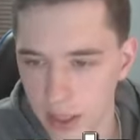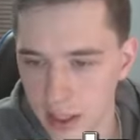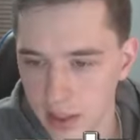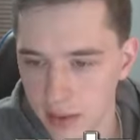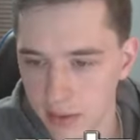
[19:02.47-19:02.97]

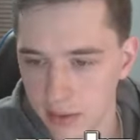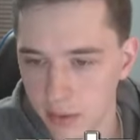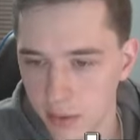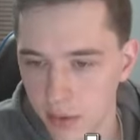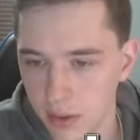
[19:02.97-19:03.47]
at?
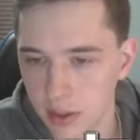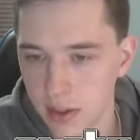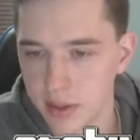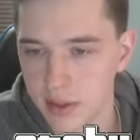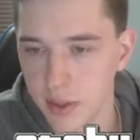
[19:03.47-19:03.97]
Cool.
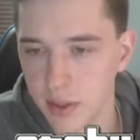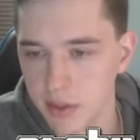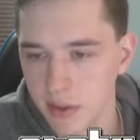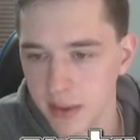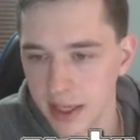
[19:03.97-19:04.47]
Alright, so here's
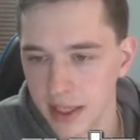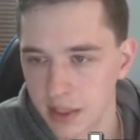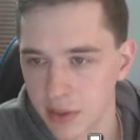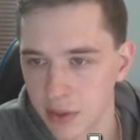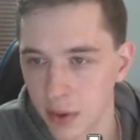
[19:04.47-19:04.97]
our landing
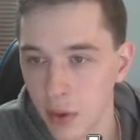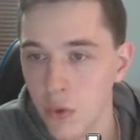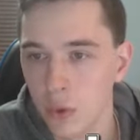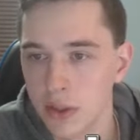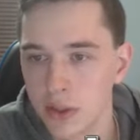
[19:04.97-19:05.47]
strip.
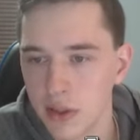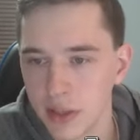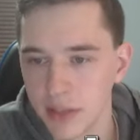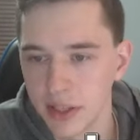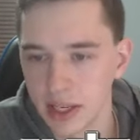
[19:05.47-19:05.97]
Oh, it shows
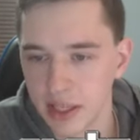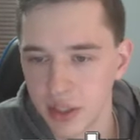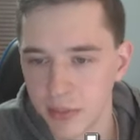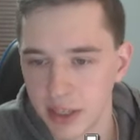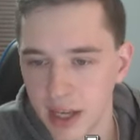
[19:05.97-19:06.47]
me that I
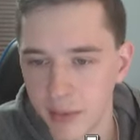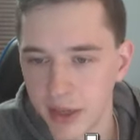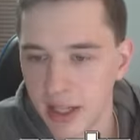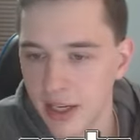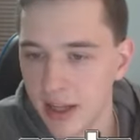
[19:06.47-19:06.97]
should be coming
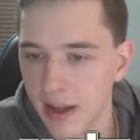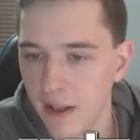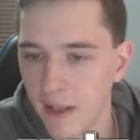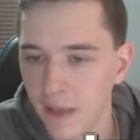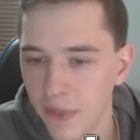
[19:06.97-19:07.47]
in
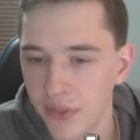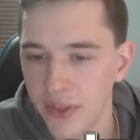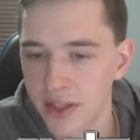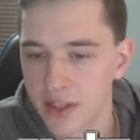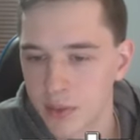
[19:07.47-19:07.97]

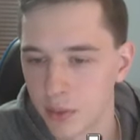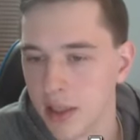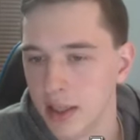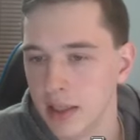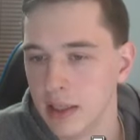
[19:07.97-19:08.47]
this
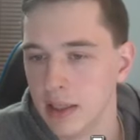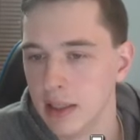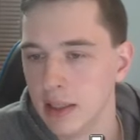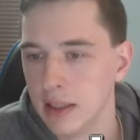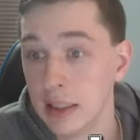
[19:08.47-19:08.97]
way.
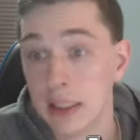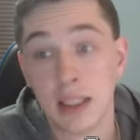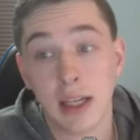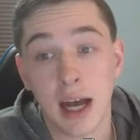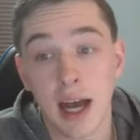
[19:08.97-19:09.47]

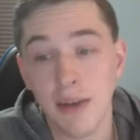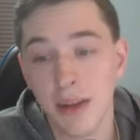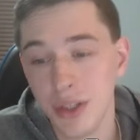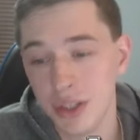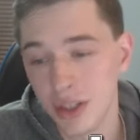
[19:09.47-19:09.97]
I mean,
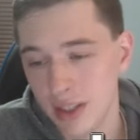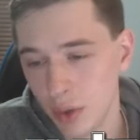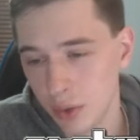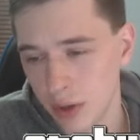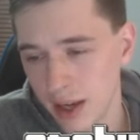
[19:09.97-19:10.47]
we should do
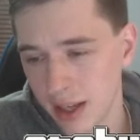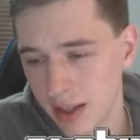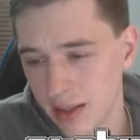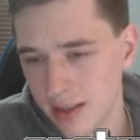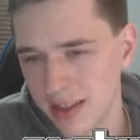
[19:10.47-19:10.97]
it right.
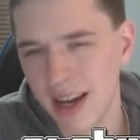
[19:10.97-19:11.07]
No,